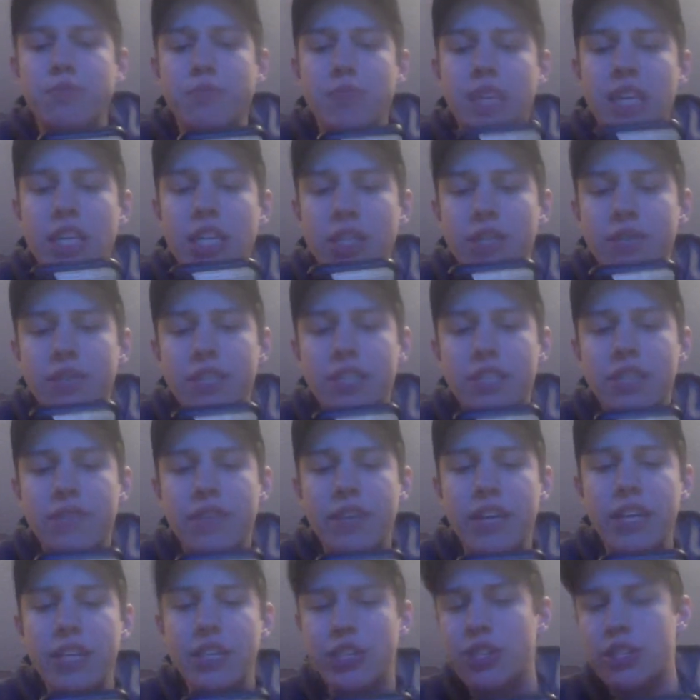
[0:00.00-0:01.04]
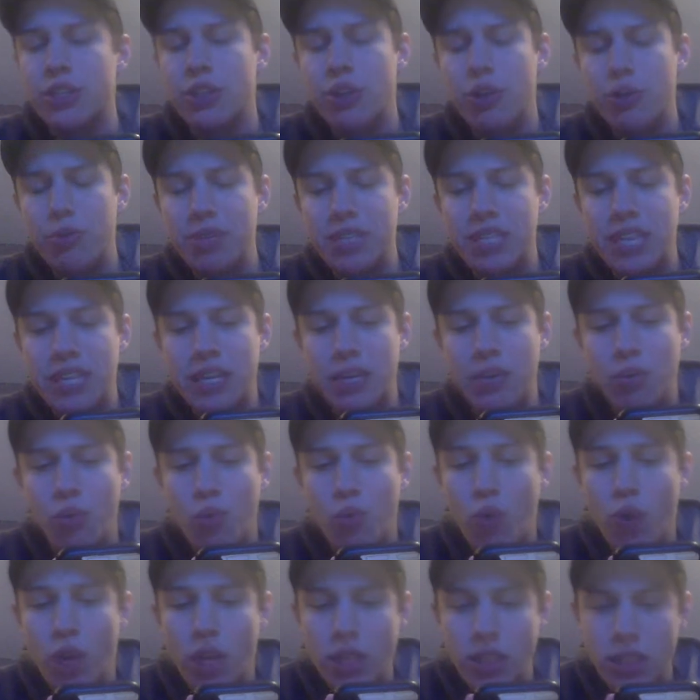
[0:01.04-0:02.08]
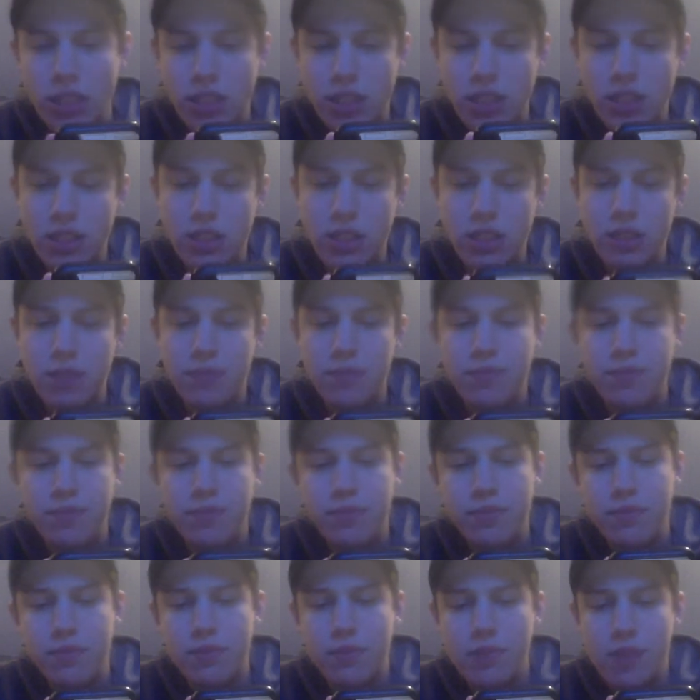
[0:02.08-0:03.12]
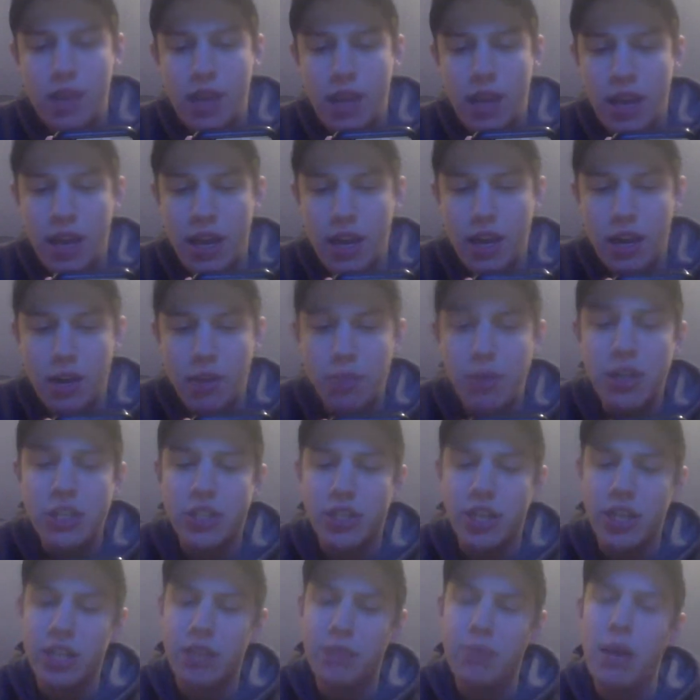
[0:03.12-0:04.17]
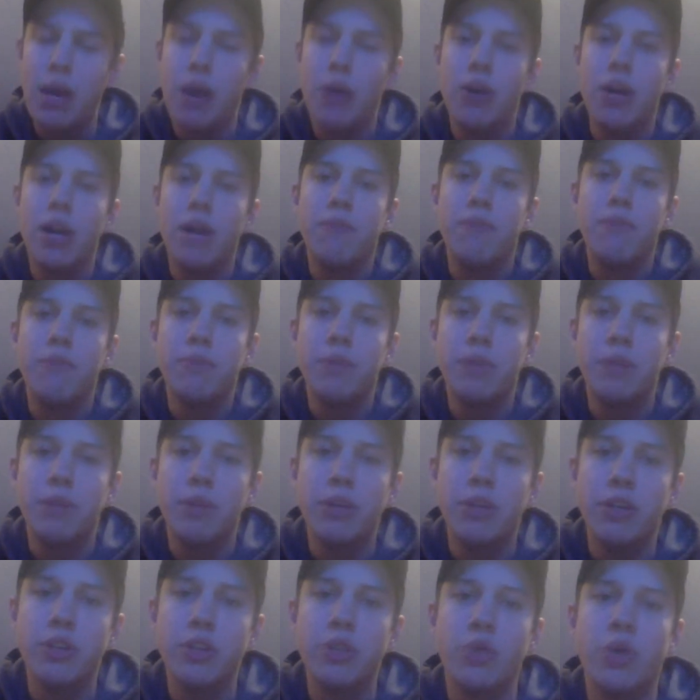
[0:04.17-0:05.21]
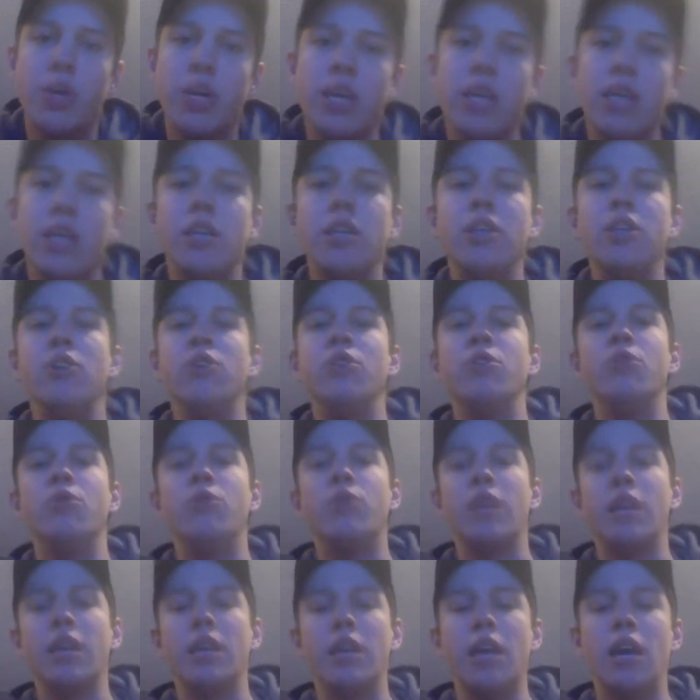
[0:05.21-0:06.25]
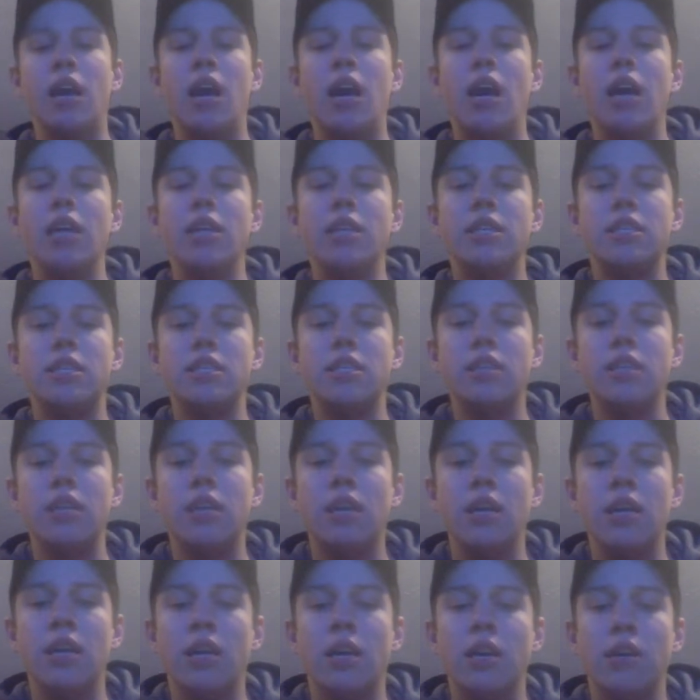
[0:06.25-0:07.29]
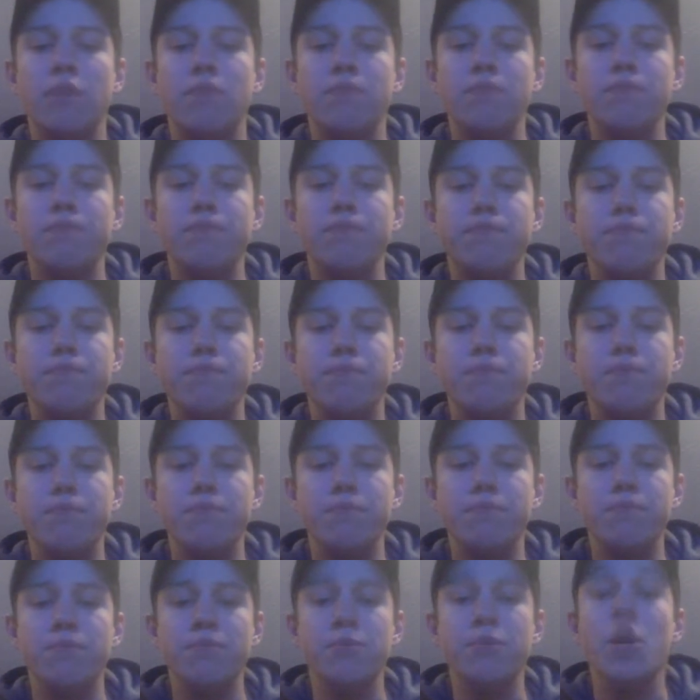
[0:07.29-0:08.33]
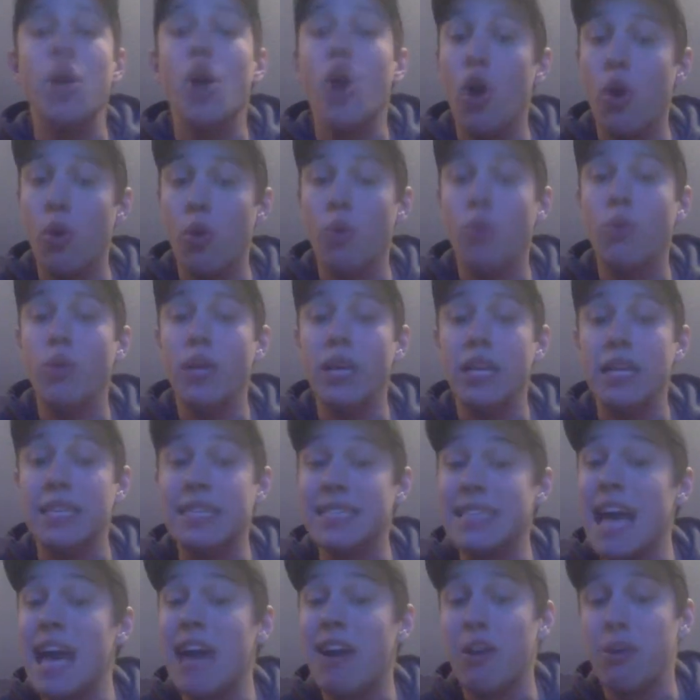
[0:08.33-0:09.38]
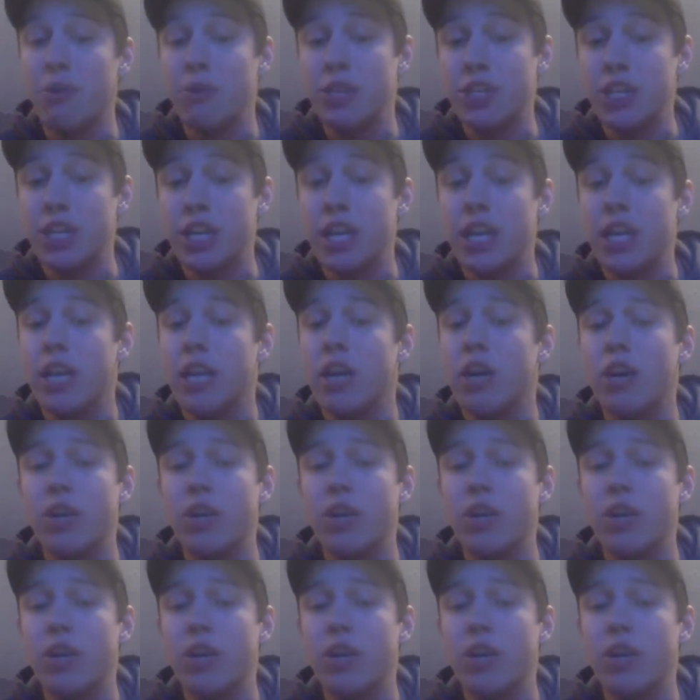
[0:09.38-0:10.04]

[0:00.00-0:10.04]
Each of these advantages can only be taken once. And much like the power app from Big Brother 20, you cannot know exactly what you're getting.